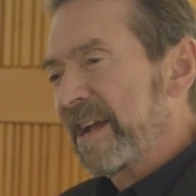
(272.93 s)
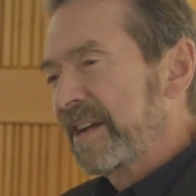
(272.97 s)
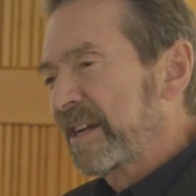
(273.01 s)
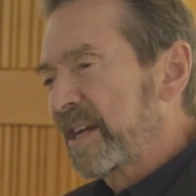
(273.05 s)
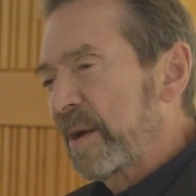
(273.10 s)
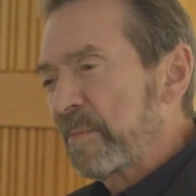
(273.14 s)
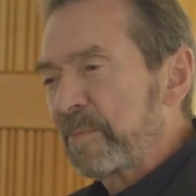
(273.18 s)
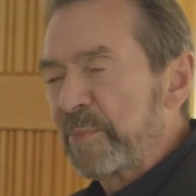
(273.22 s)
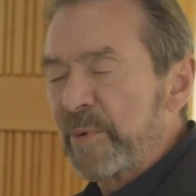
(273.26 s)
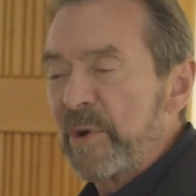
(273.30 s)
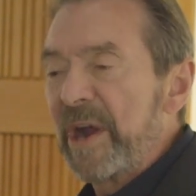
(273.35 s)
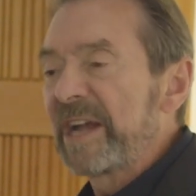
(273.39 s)

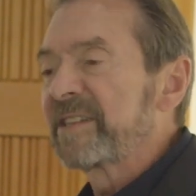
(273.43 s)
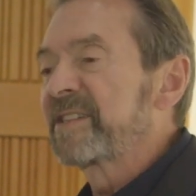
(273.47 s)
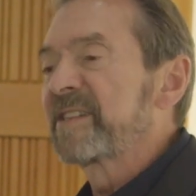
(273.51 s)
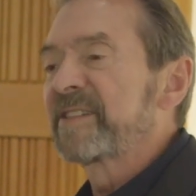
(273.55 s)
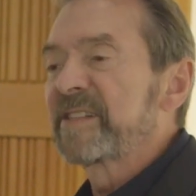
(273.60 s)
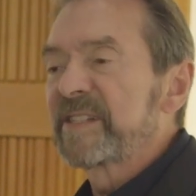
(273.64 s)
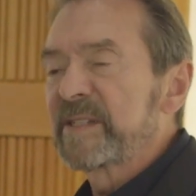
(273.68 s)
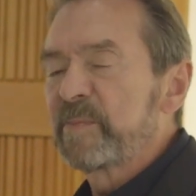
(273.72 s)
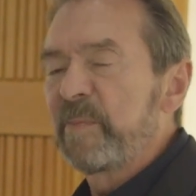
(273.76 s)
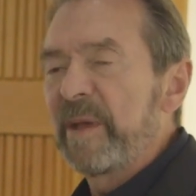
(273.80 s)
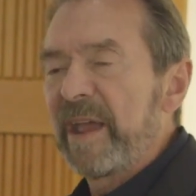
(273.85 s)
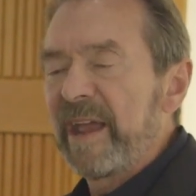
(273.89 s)

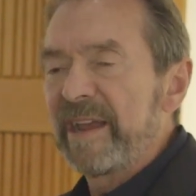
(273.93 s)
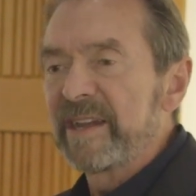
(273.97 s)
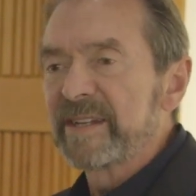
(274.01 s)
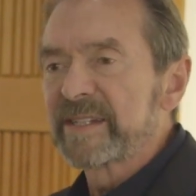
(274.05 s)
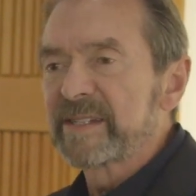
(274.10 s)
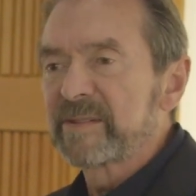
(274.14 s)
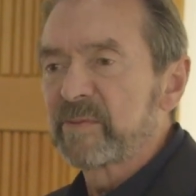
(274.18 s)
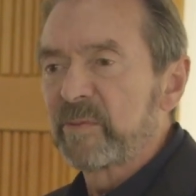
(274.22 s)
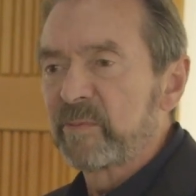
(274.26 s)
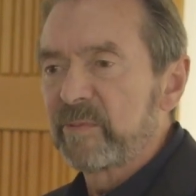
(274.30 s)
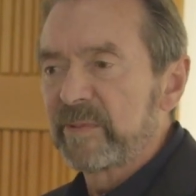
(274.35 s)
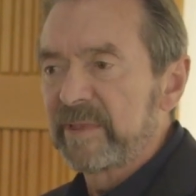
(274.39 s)
compressed
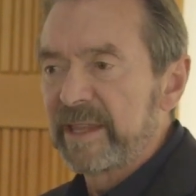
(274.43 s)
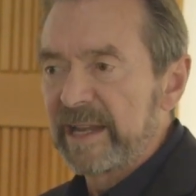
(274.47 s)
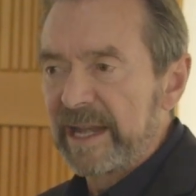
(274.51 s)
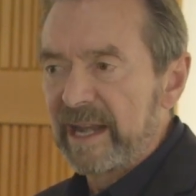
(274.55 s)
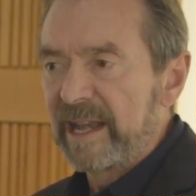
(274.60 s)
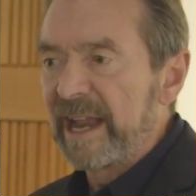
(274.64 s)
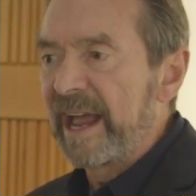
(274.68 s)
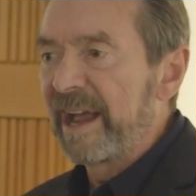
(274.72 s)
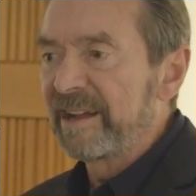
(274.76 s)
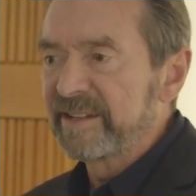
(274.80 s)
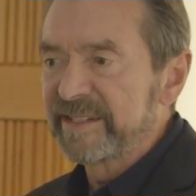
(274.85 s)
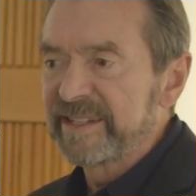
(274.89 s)
space that
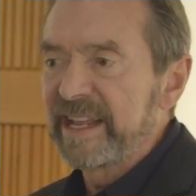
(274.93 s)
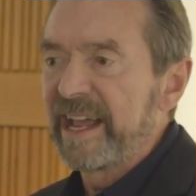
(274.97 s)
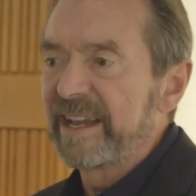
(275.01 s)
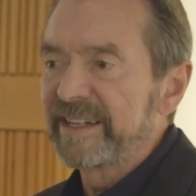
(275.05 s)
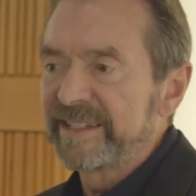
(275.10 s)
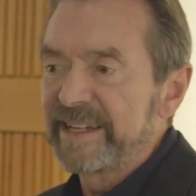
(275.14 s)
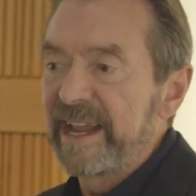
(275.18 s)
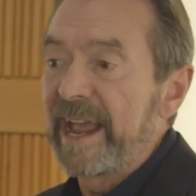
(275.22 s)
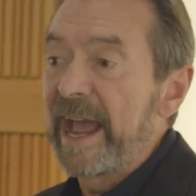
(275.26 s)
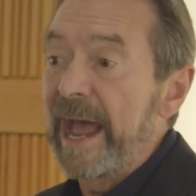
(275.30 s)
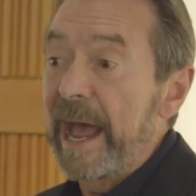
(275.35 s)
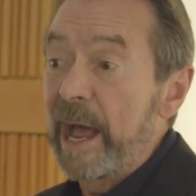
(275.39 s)
allows
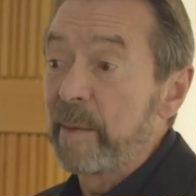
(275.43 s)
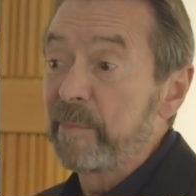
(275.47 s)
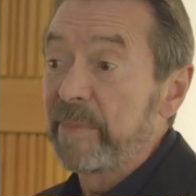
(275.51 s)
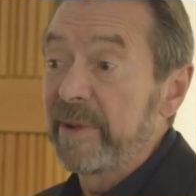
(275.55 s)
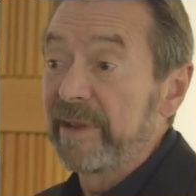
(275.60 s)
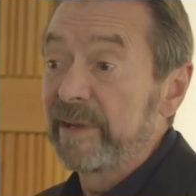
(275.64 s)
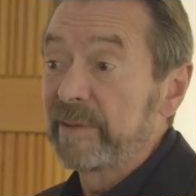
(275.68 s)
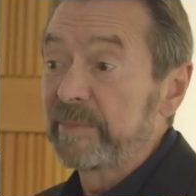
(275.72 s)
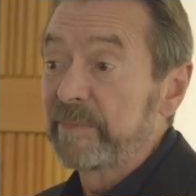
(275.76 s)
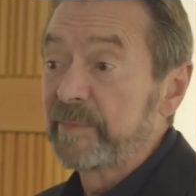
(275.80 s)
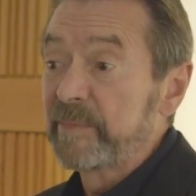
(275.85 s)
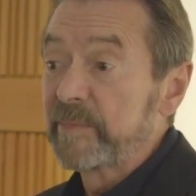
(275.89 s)
that to
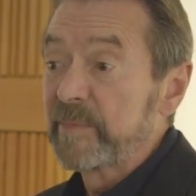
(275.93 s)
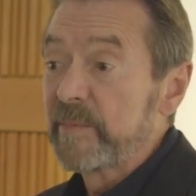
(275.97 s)
happen.